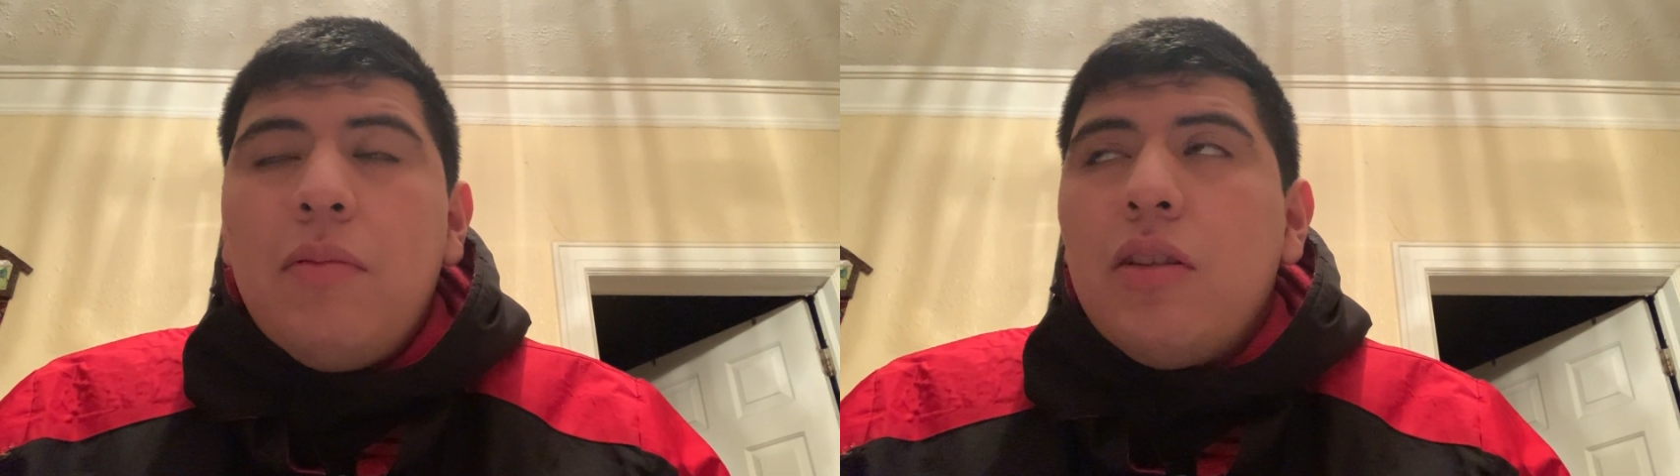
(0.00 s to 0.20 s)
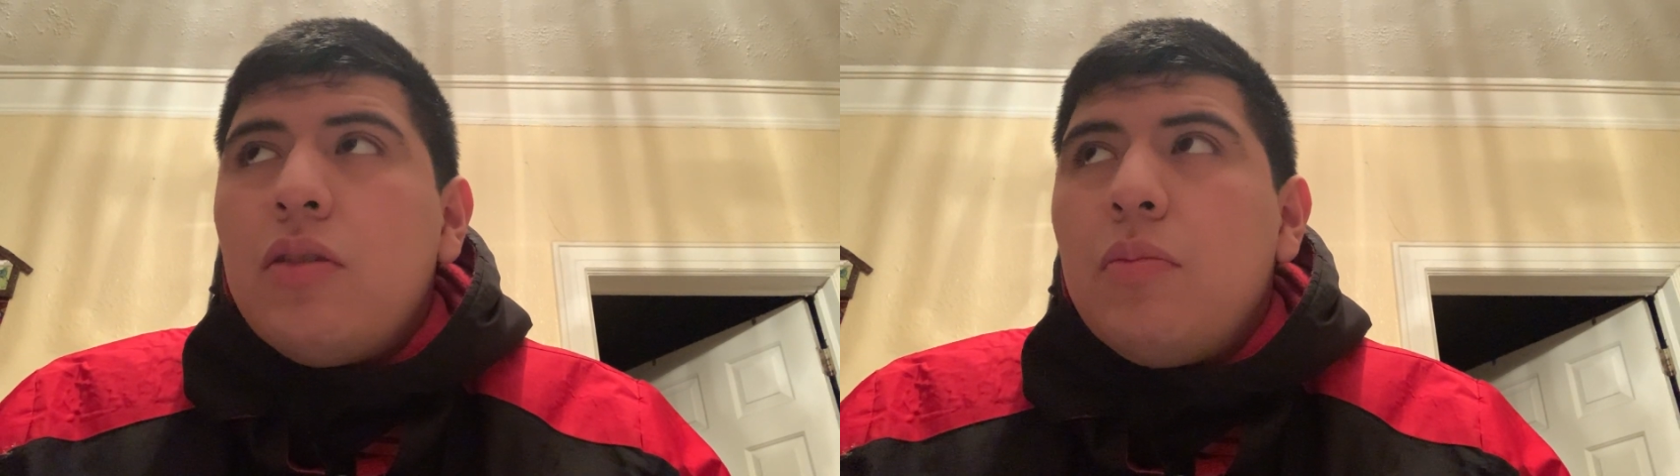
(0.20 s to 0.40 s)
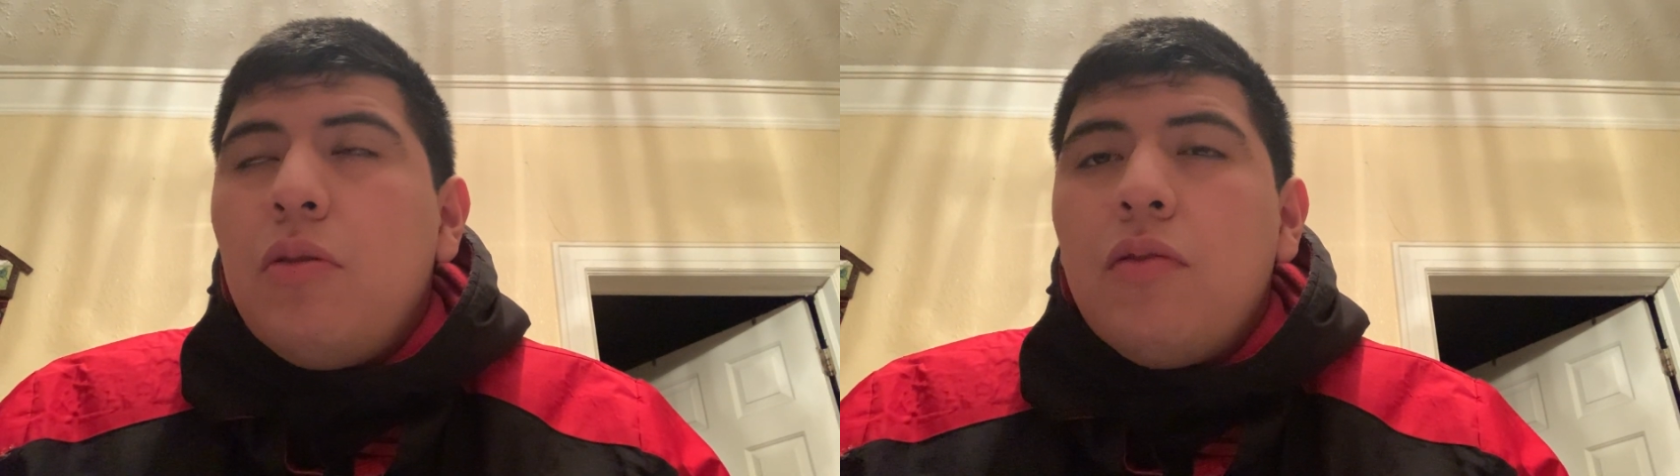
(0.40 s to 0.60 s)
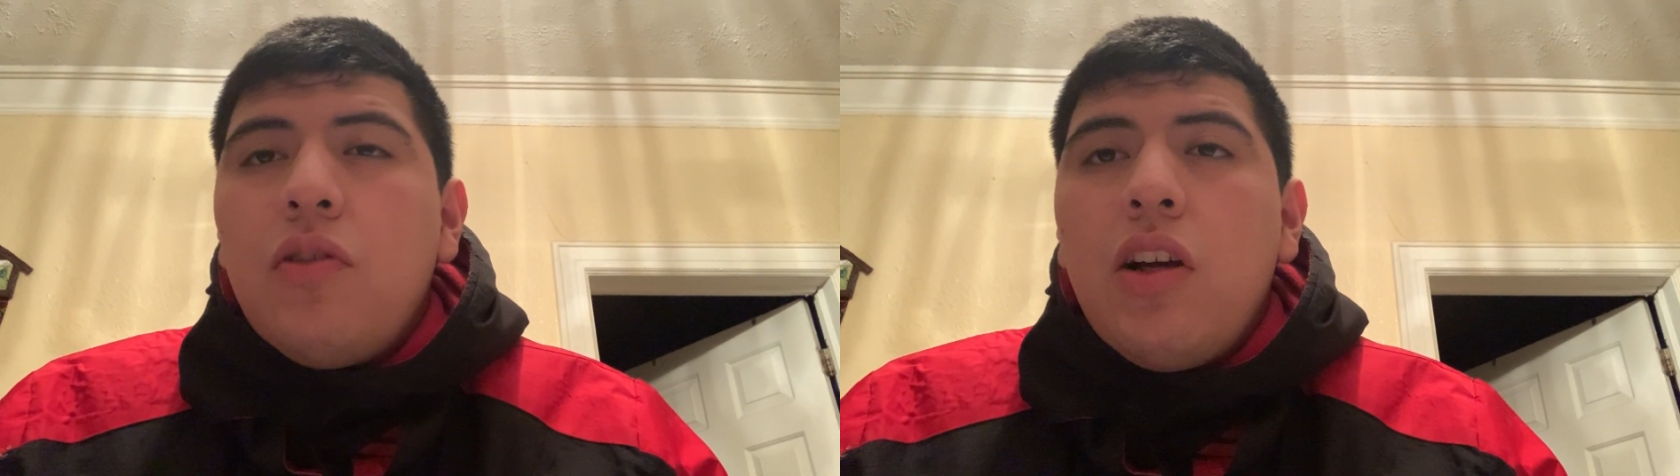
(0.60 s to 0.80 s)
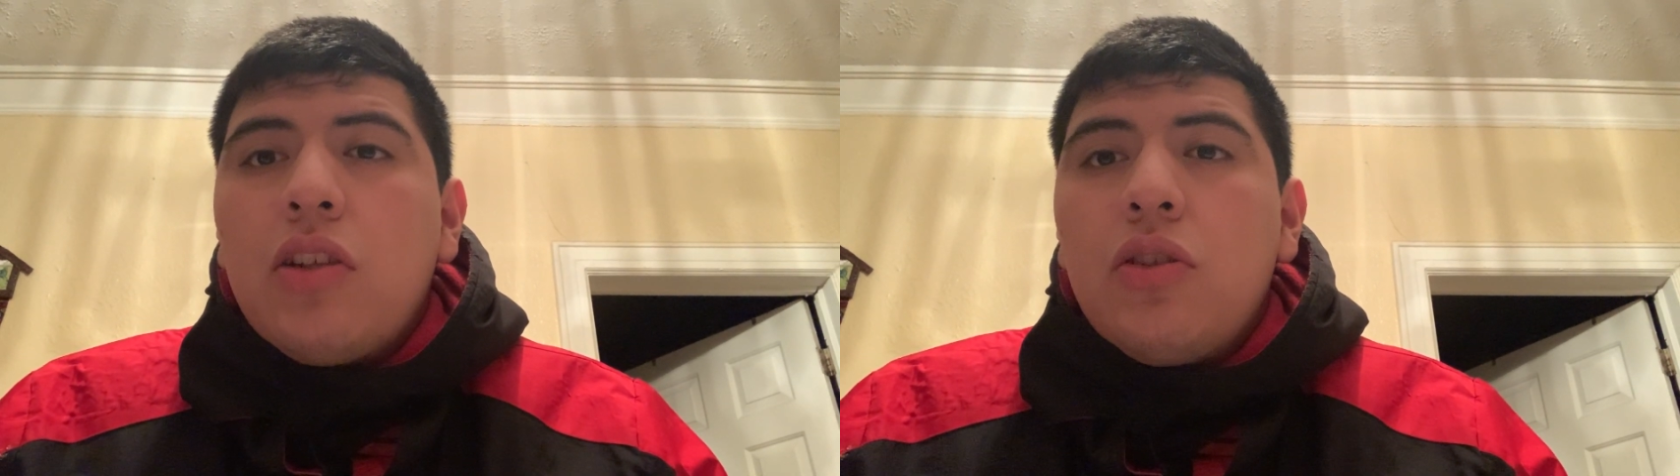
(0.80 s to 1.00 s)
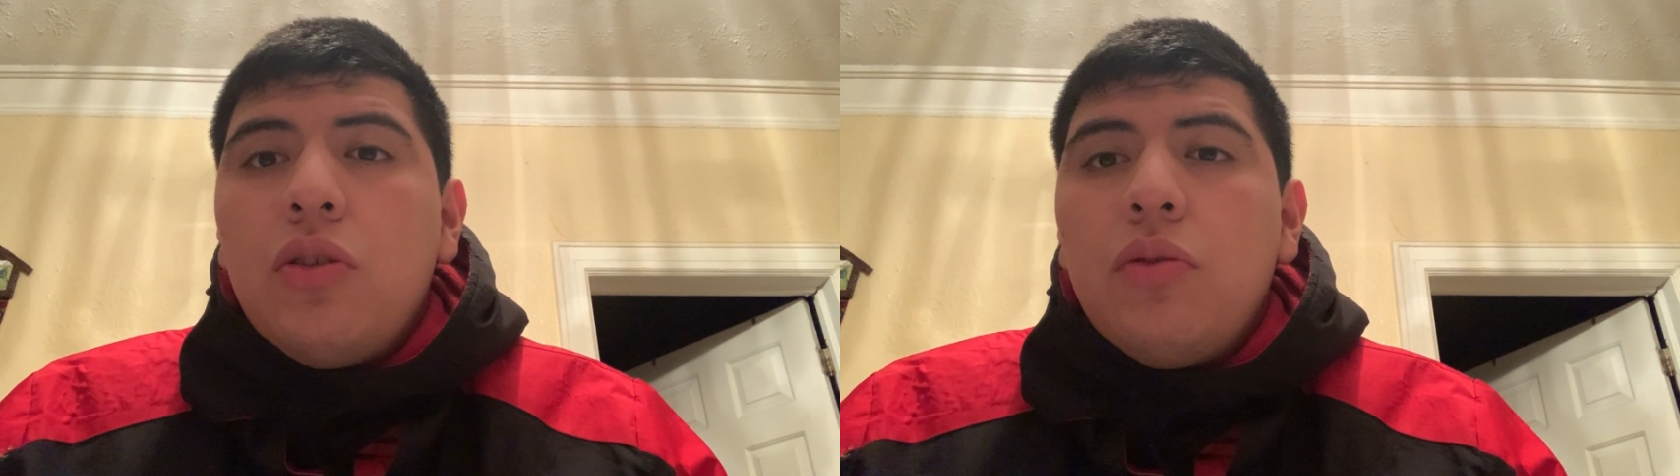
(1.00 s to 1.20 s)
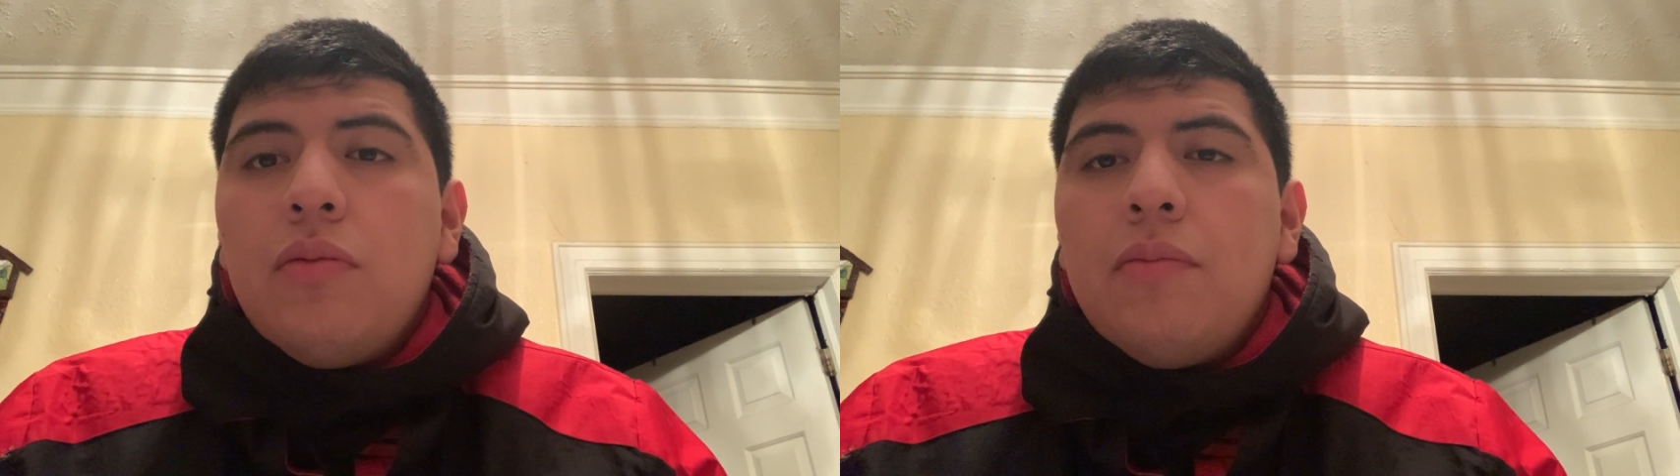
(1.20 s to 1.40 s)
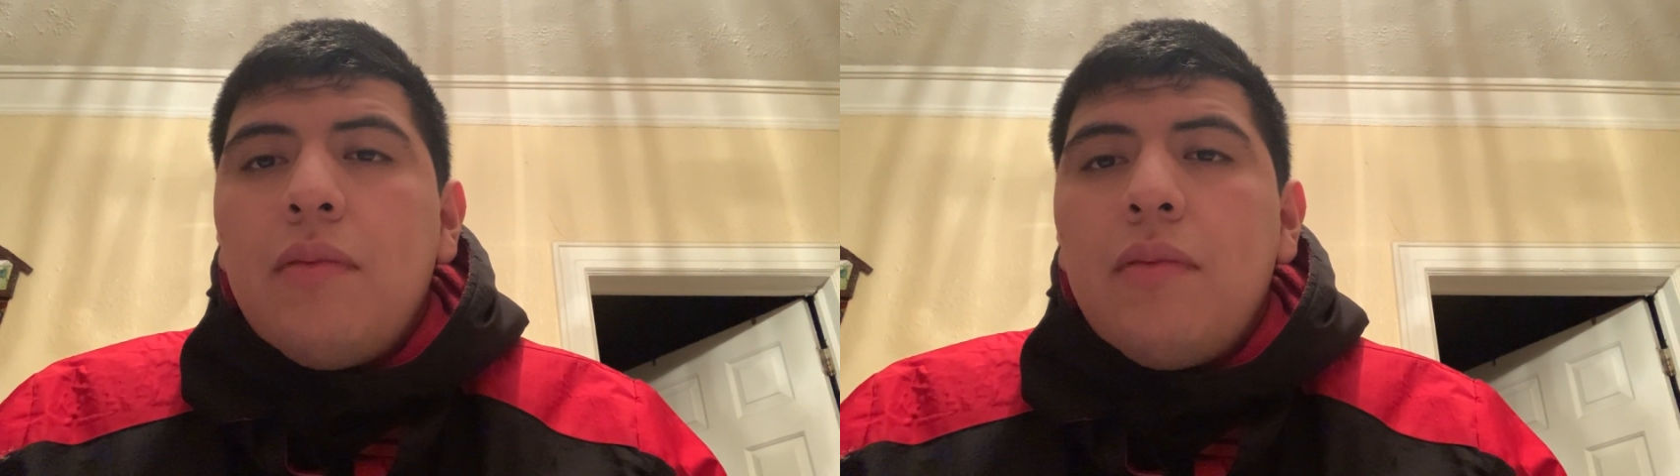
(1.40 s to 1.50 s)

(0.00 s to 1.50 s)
much more vlogs soon.